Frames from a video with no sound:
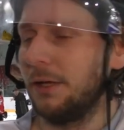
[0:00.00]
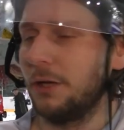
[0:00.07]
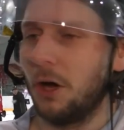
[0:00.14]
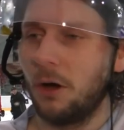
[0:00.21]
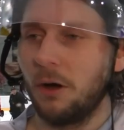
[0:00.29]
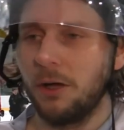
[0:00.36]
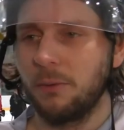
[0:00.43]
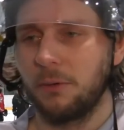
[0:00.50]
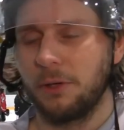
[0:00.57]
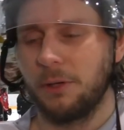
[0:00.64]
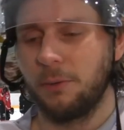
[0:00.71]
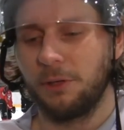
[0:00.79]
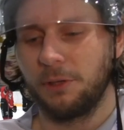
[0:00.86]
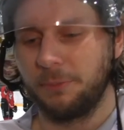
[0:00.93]
No, it,
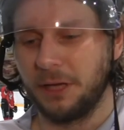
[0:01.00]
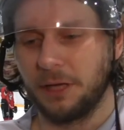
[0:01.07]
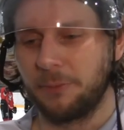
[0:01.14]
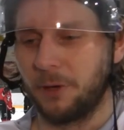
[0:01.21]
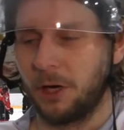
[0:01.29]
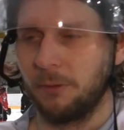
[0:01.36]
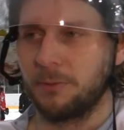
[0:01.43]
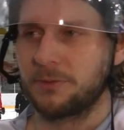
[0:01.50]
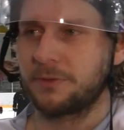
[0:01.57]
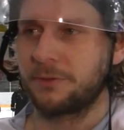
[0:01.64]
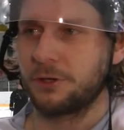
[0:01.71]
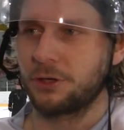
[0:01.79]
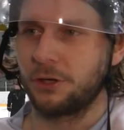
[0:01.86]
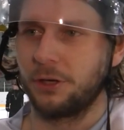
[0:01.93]
it wouldn't be any problems
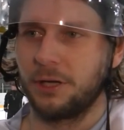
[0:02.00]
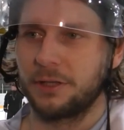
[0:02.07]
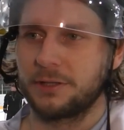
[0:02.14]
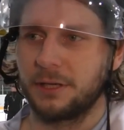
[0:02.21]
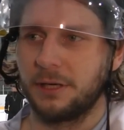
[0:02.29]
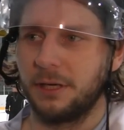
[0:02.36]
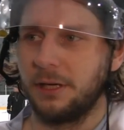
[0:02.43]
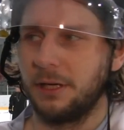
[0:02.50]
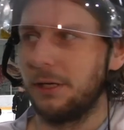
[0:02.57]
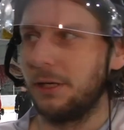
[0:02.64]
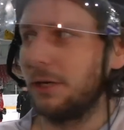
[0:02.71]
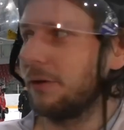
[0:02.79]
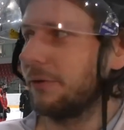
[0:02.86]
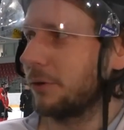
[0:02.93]
for sure. Not.
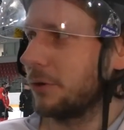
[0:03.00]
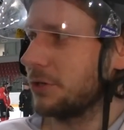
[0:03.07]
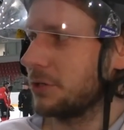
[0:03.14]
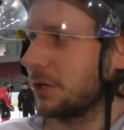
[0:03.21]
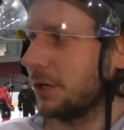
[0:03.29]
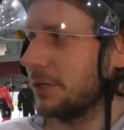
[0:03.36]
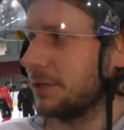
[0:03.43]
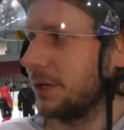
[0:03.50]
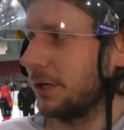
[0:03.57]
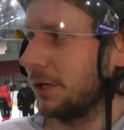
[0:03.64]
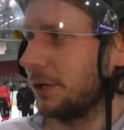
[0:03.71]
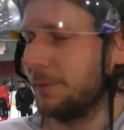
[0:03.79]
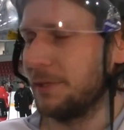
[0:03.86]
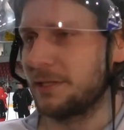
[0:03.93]
Uh, of course, it's gonna take a
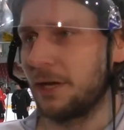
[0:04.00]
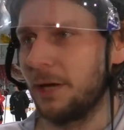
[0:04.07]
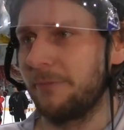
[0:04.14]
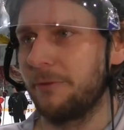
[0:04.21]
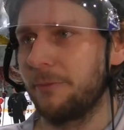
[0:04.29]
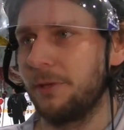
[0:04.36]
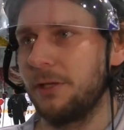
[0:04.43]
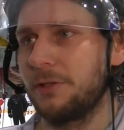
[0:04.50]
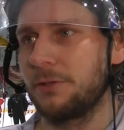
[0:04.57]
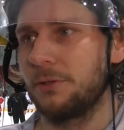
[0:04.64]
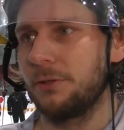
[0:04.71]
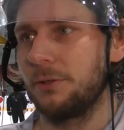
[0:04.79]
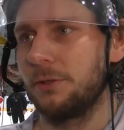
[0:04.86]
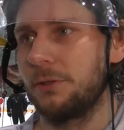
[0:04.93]
little bit time for me
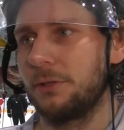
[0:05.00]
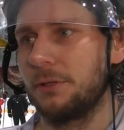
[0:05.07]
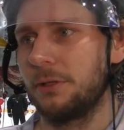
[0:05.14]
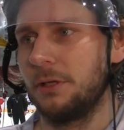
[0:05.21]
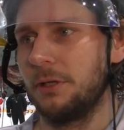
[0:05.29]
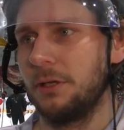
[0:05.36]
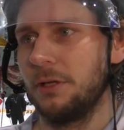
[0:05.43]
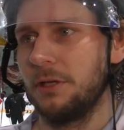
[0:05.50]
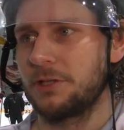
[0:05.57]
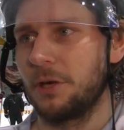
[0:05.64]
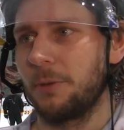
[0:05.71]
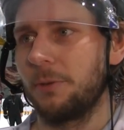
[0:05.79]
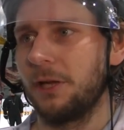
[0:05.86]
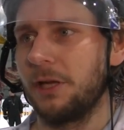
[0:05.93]
to
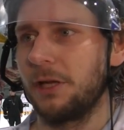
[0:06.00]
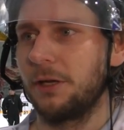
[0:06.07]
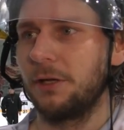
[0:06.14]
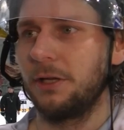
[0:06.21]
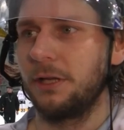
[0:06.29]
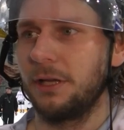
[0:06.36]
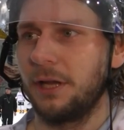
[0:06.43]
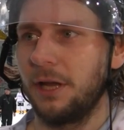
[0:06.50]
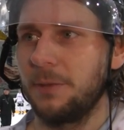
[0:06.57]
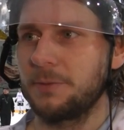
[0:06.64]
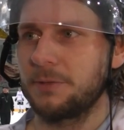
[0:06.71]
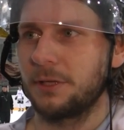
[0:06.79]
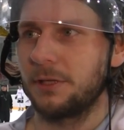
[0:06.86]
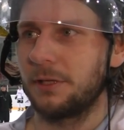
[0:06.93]
start playing good in the
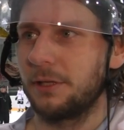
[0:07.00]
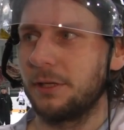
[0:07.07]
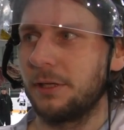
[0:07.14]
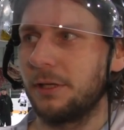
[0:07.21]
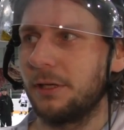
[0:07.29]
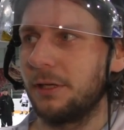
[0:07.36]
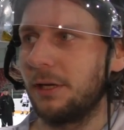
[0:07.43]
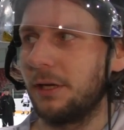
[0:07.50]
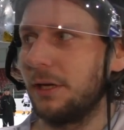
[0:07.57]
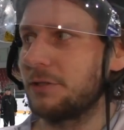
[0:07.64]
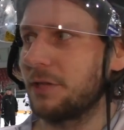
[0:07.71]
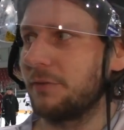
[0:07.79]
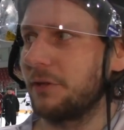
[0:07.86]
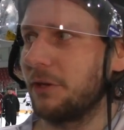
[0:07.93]
games, and uh, I
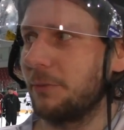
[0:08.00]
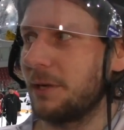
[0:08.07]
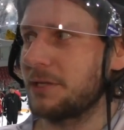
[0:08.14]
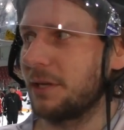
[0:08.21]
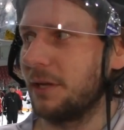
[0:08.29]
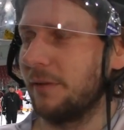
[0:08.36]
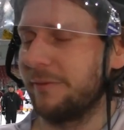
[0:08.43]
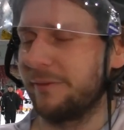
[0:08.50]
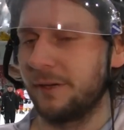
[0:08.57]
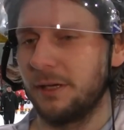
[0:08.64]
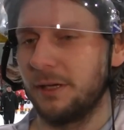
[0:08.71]
just have to give myself